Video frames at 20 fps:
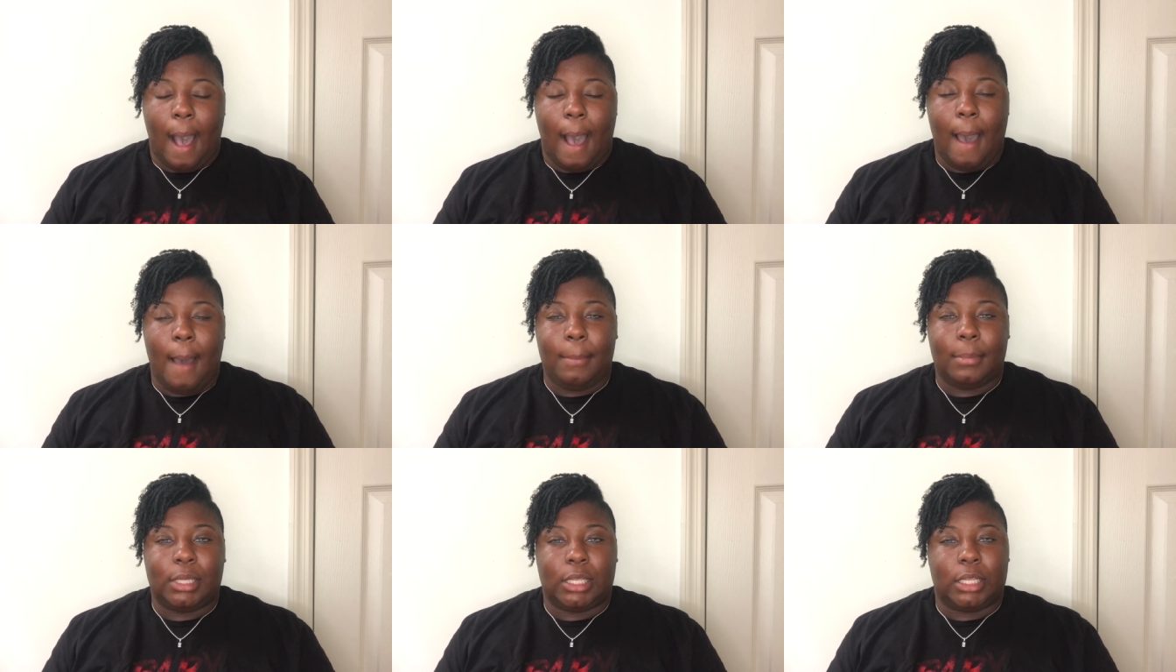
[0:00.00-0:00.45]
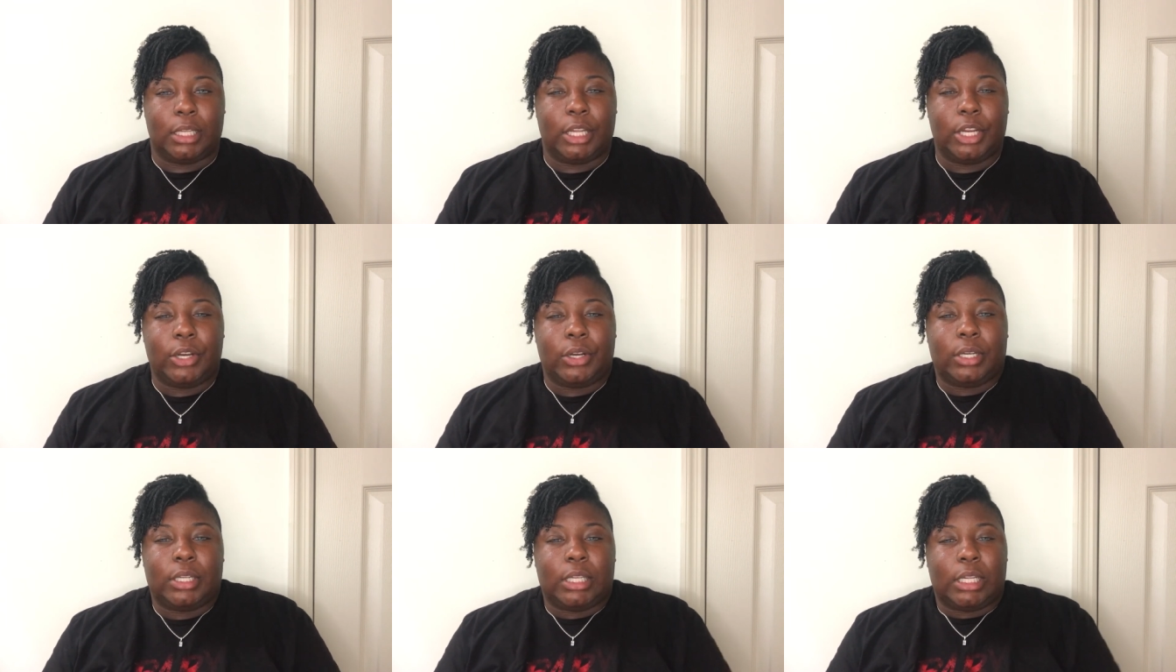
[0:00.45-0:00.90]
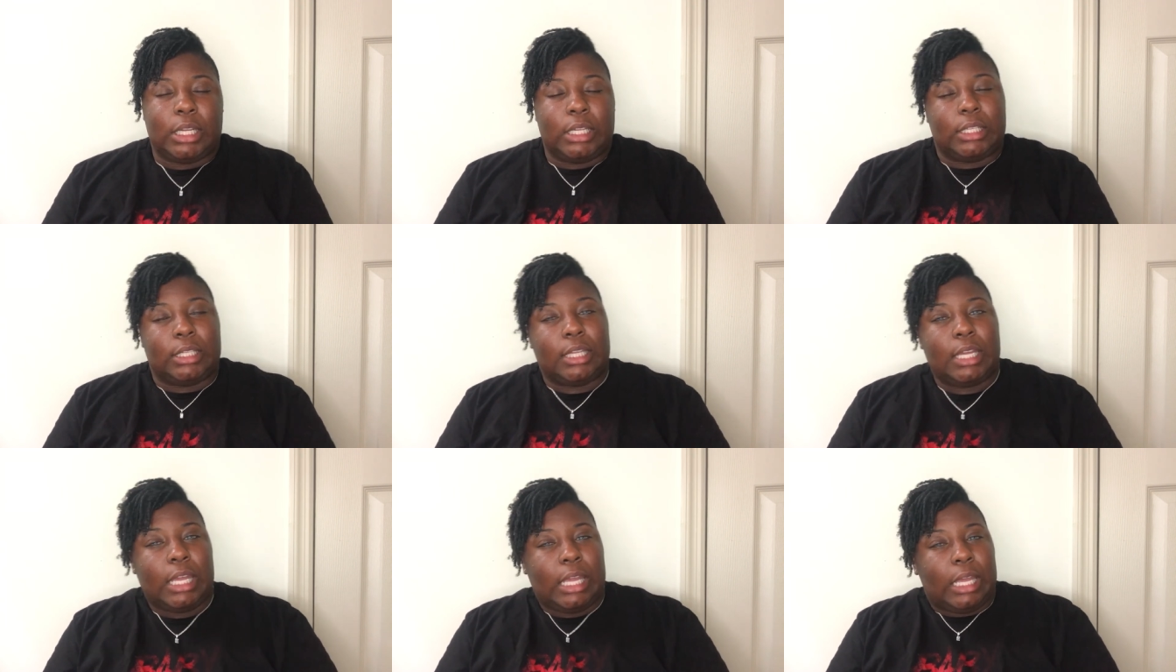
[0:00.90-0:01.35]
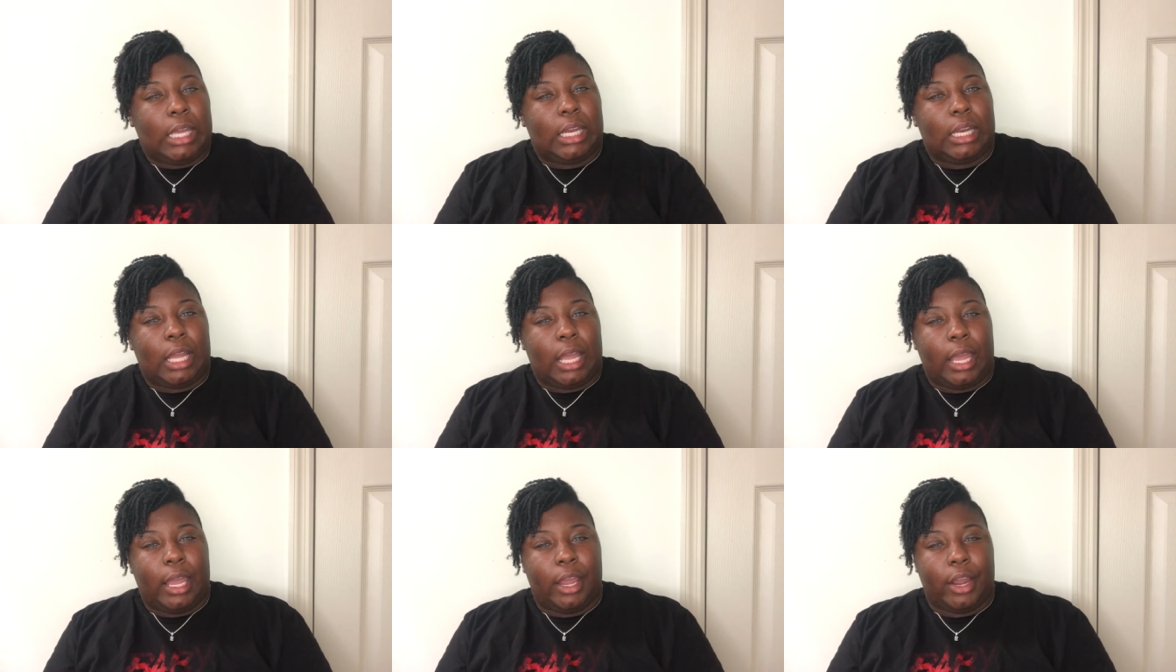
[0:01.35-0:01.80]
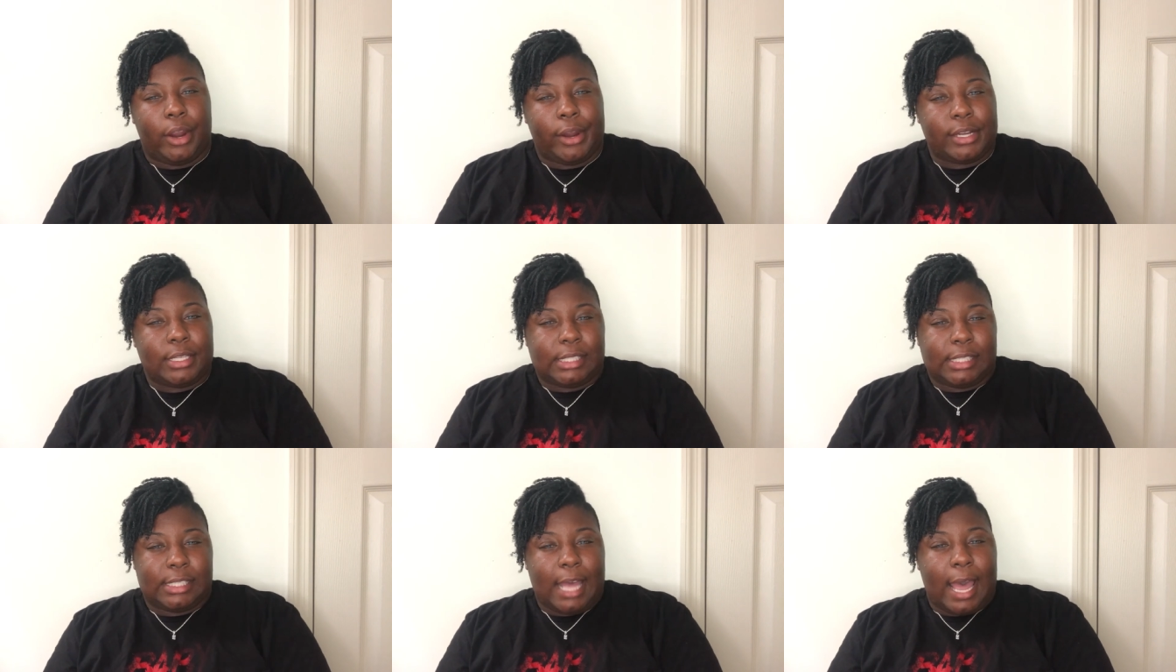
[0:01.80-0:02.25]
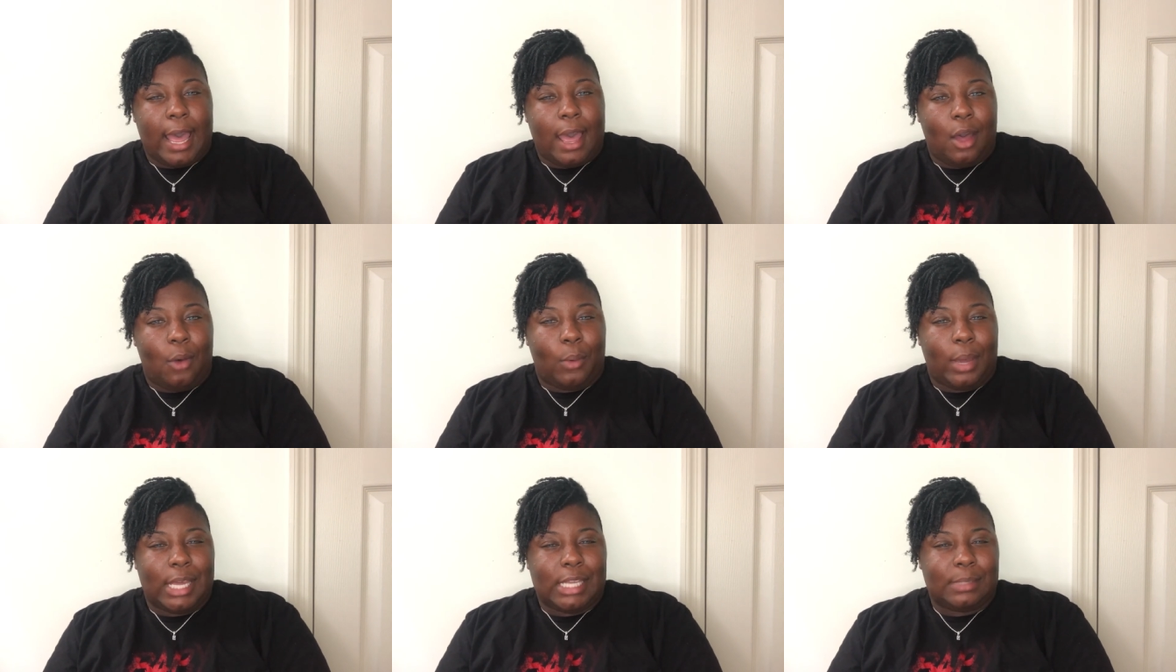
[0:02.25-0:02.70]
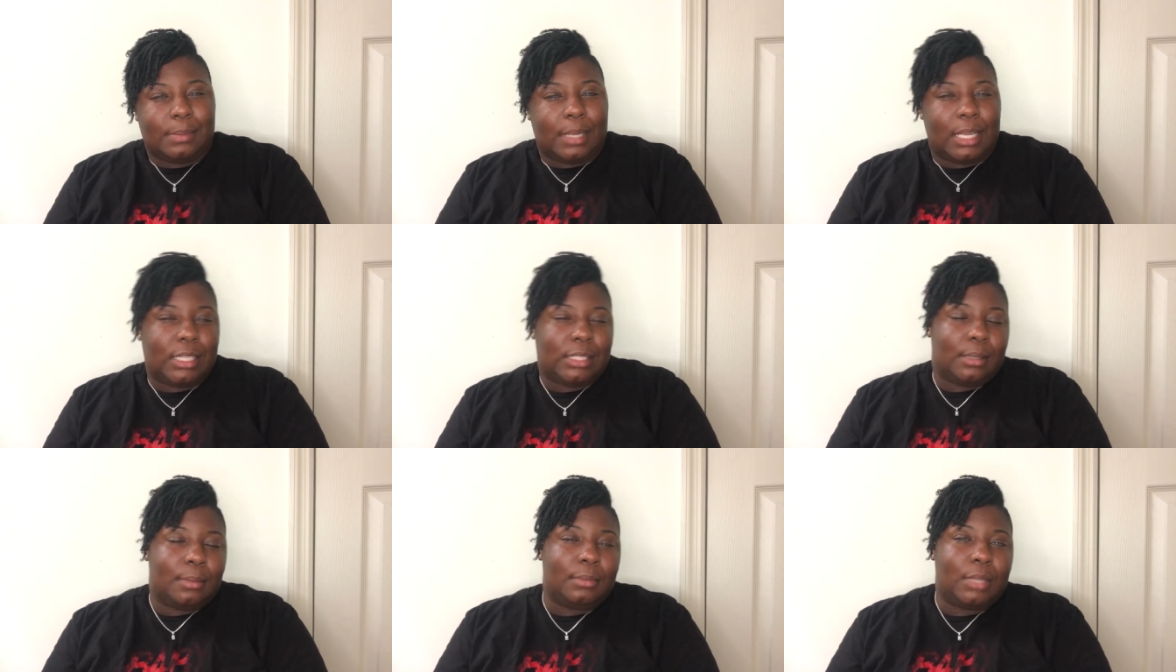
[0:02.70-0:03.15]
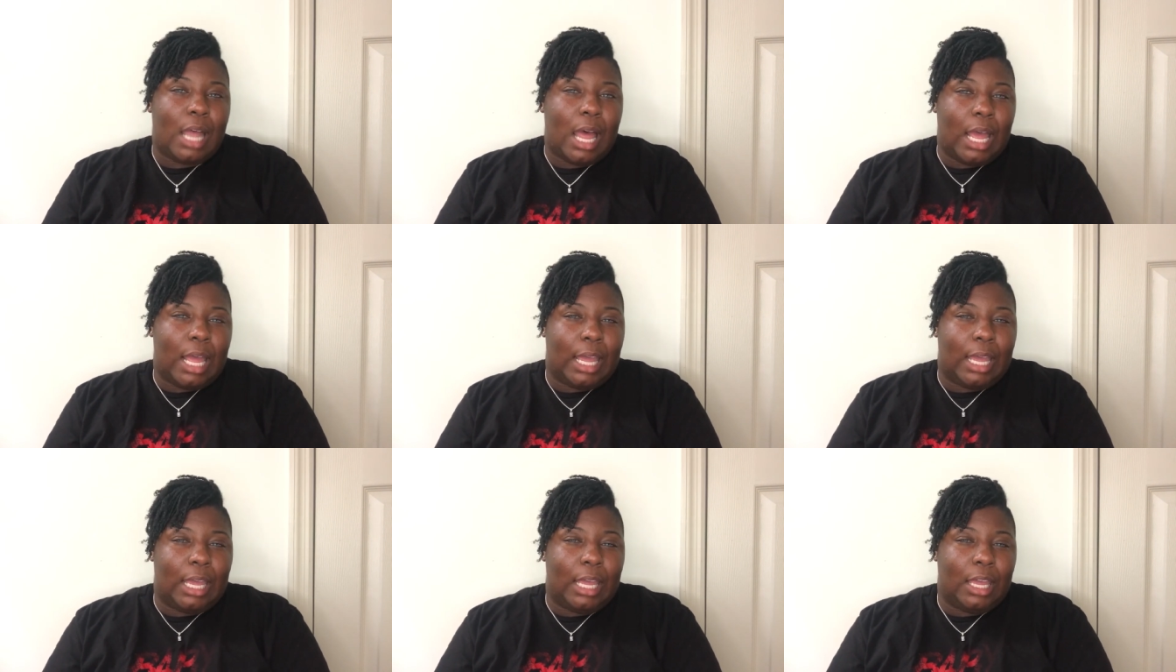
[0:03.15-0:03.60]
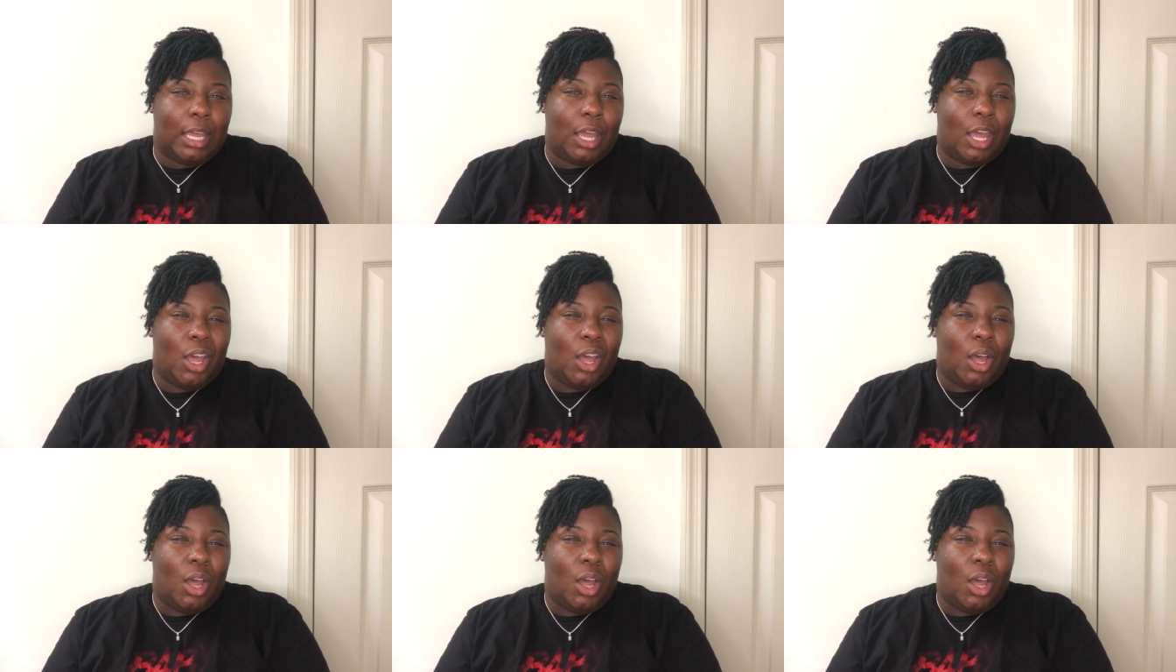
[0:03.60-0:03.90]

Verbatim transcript: I'm literally looking at her sideways because I'm like,